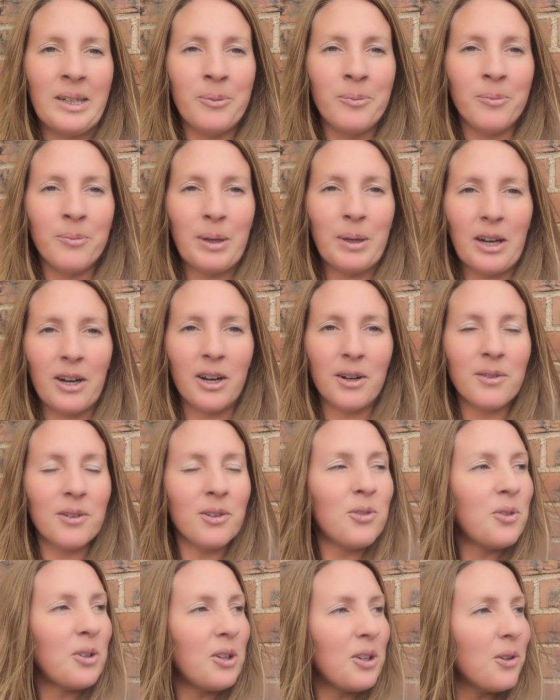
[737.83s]
my
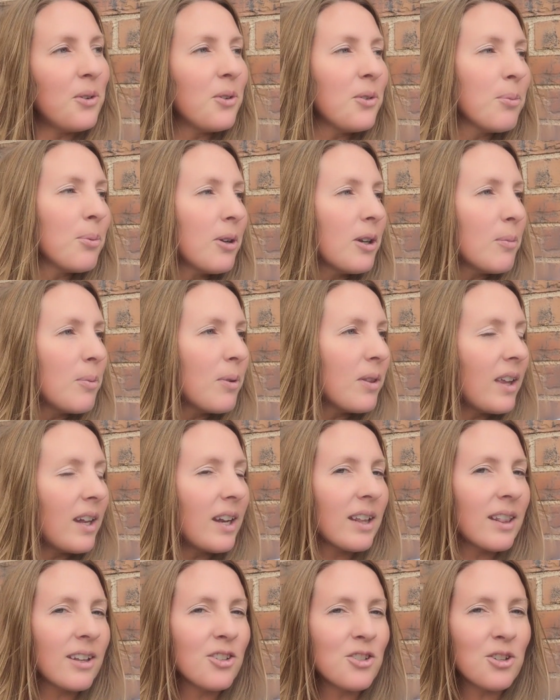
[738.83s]
harvest video is pretty
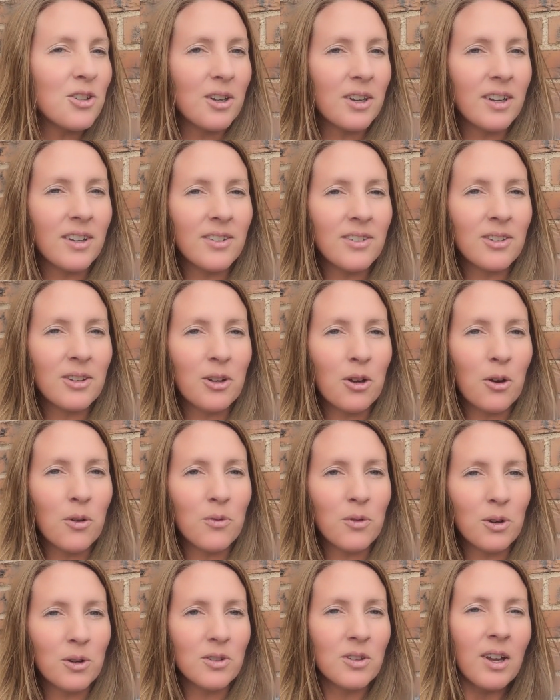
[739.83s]
pathetic this year because the
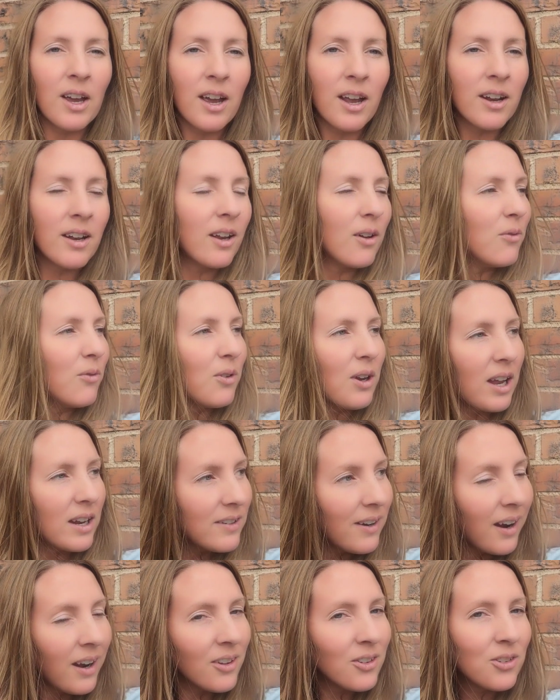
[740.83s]
gophers had a
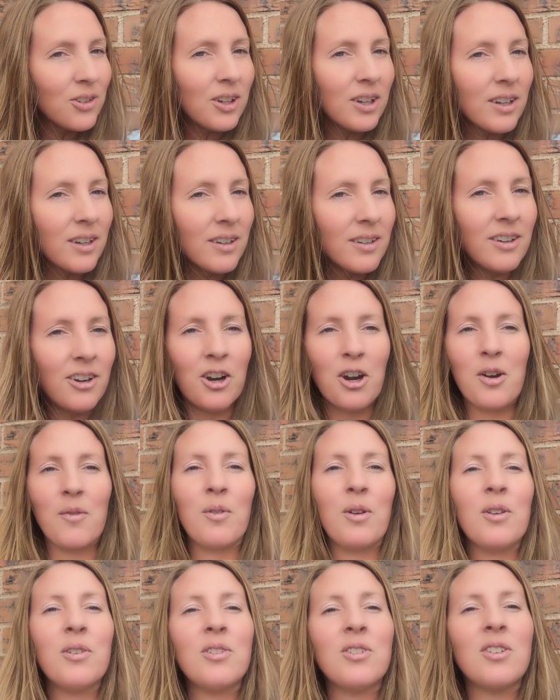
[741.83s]
fantastic
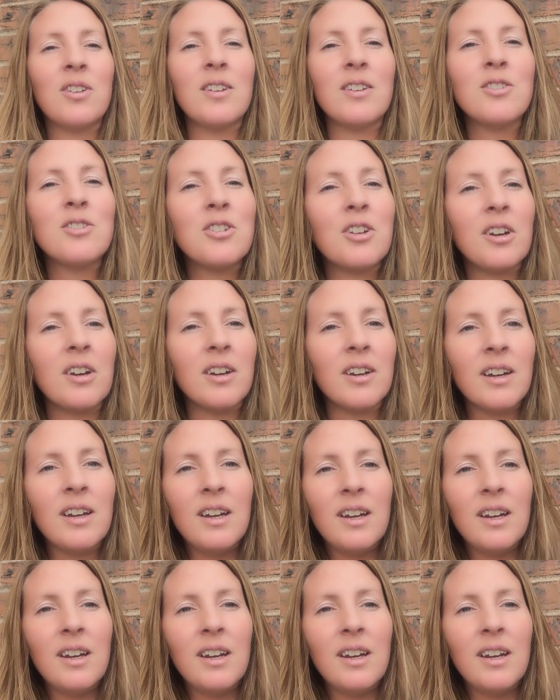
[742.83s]
harvest this year,